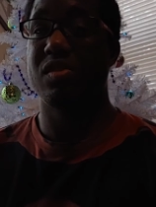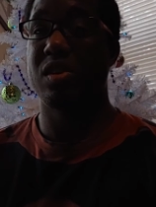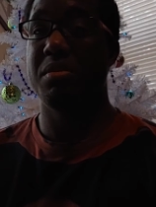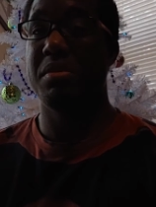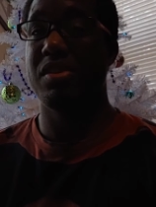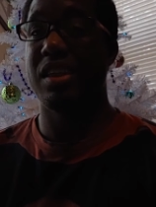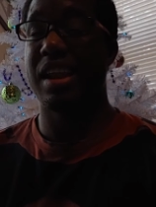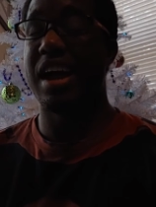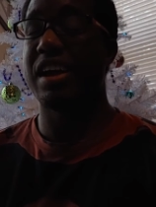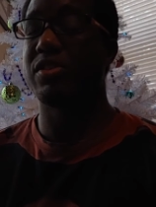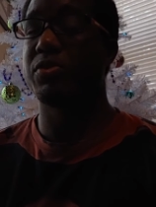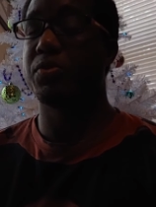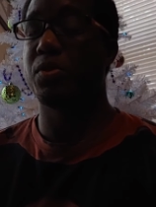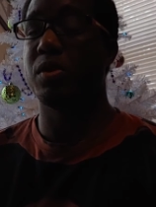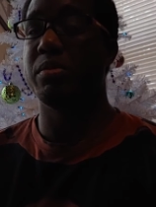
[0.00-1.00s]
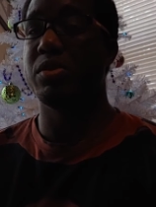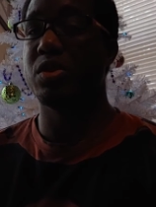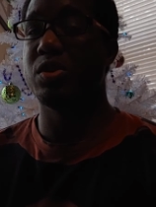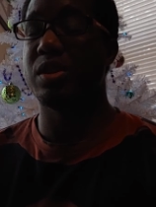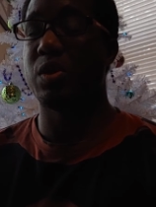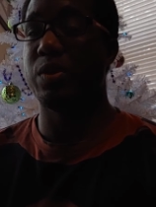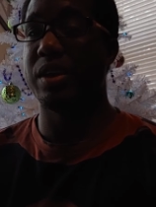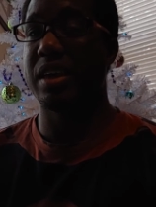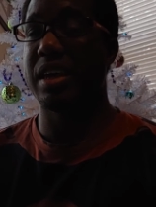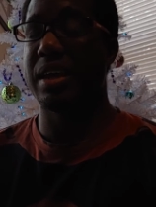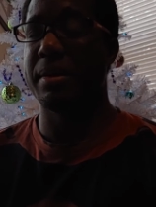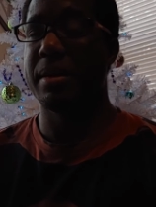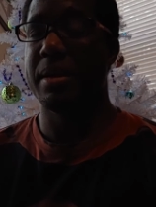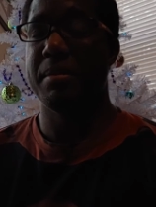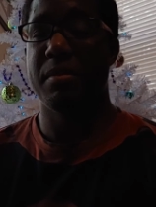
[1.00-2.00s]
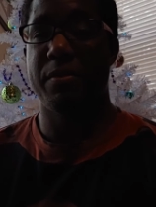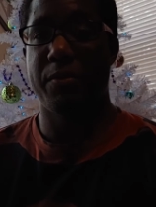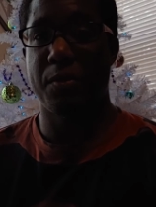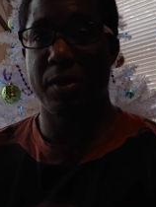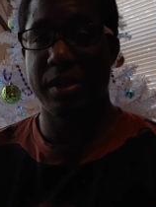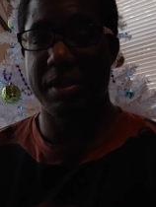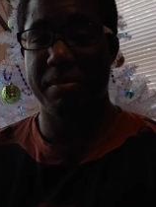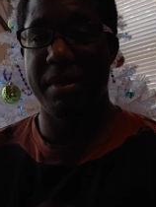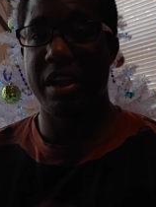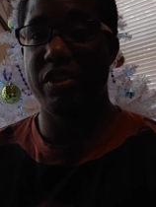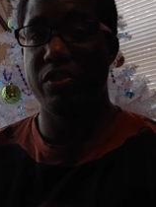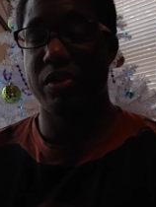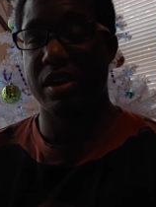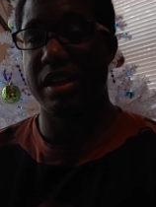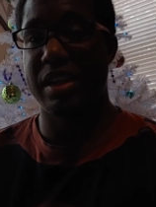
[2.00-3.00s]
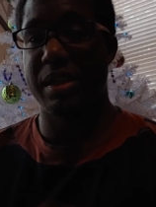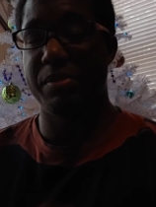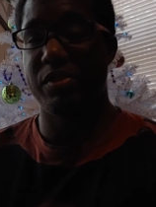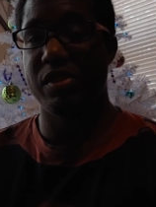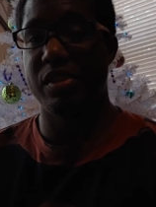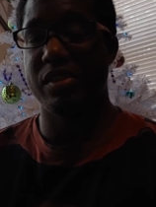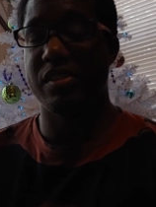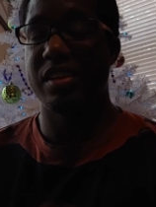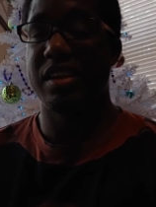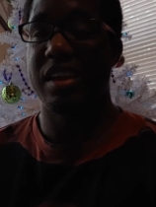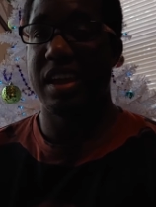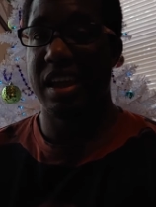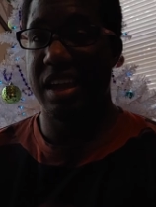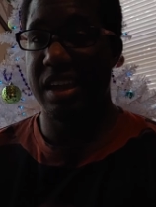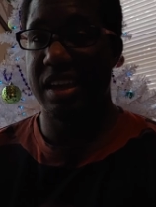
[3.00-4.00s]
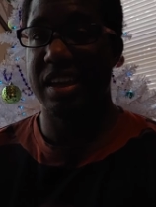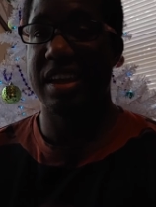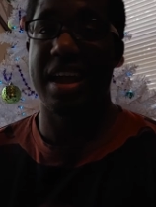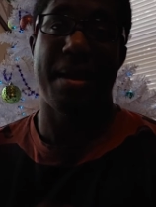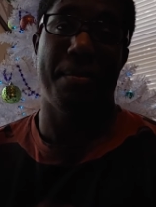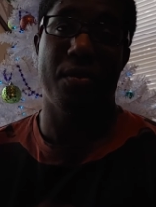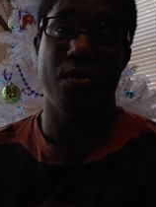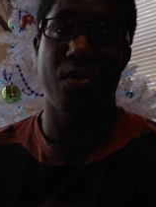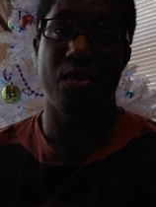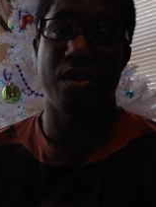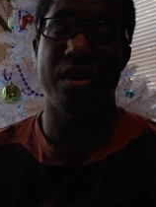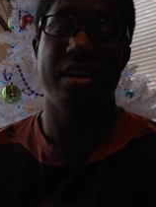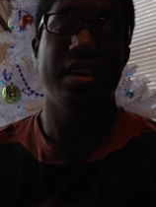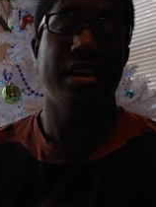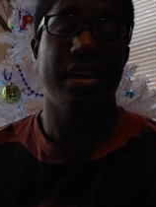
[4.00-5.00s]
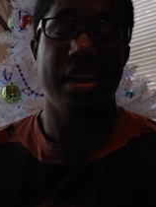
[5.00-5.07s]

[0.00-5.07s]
it's going to be the last full moon that we get before the major eclipses in Capricorn